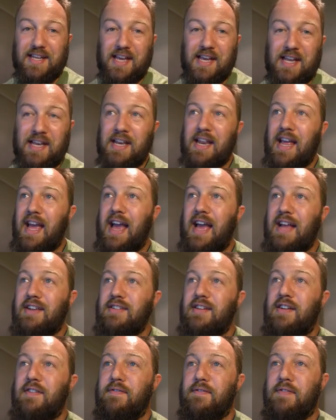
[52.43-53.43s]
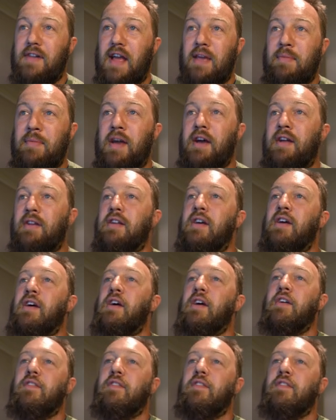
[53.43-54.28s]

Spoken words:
again at flame out,